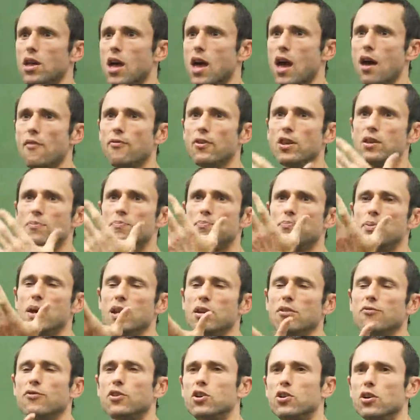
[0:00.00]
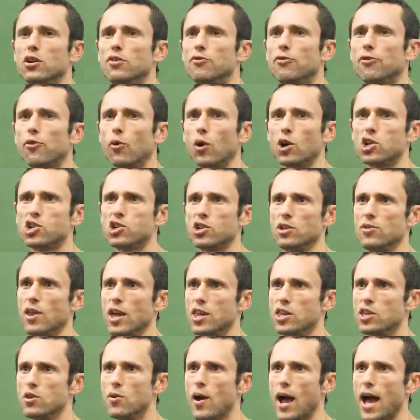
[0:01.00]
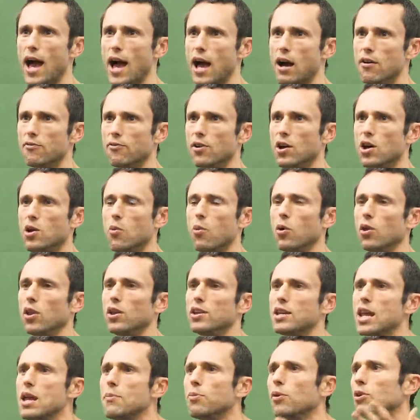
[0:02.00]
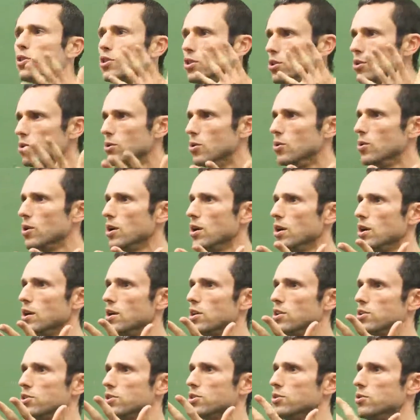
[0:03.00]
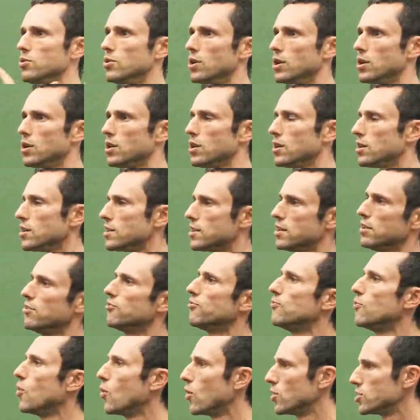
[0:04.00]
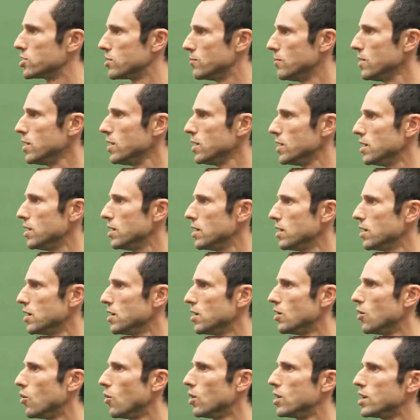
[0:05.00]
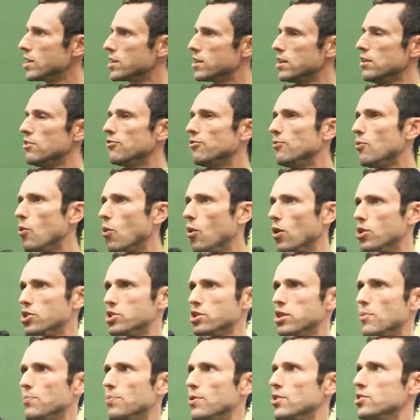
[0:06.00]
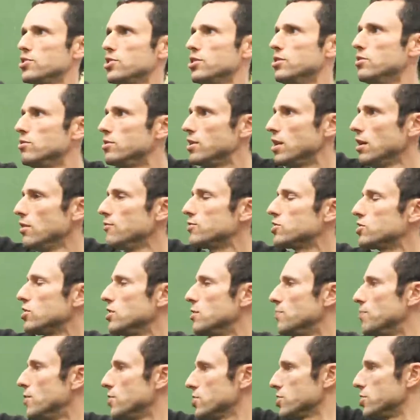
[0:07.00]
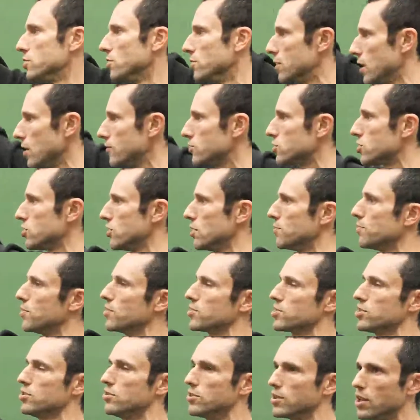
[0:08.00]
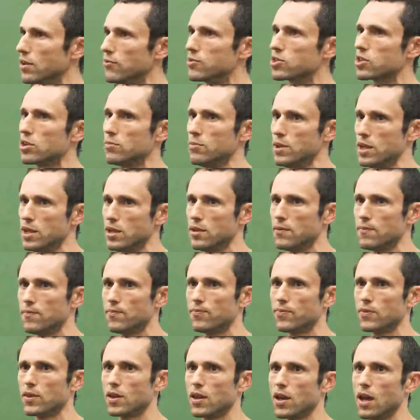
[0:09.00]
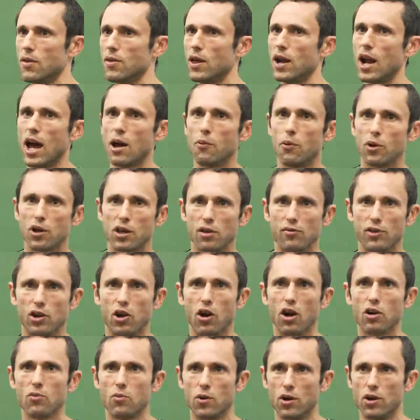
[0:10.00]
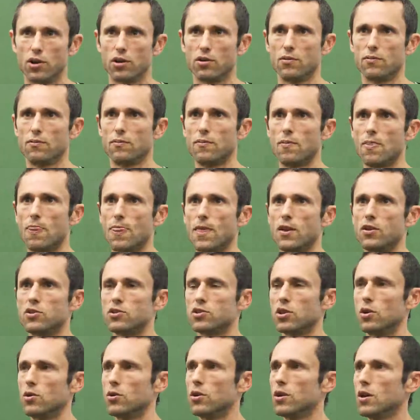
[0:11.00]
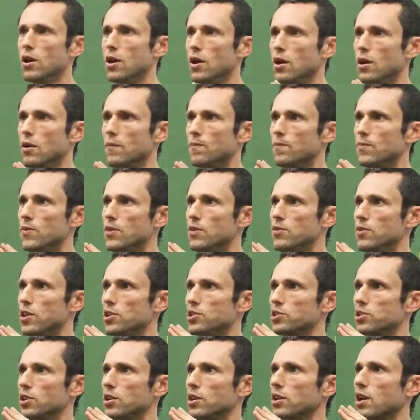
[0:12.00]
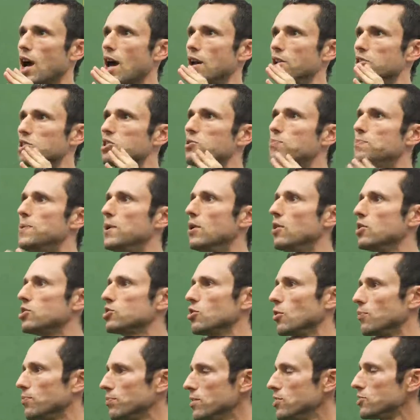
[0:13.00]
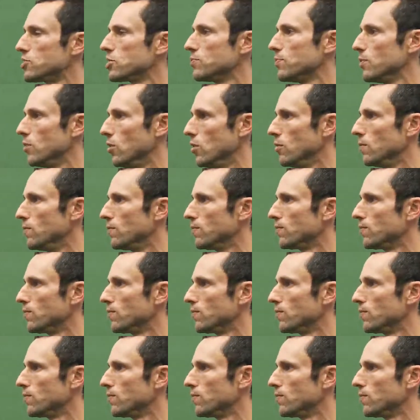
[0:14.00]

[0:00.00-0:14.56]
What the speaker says: every bit of good fortune that you have will enable you to give more to me, or to give more to the person who gives to the person who gives to the person who gives to me, and then I will give it onward. So this kind of spiritual principle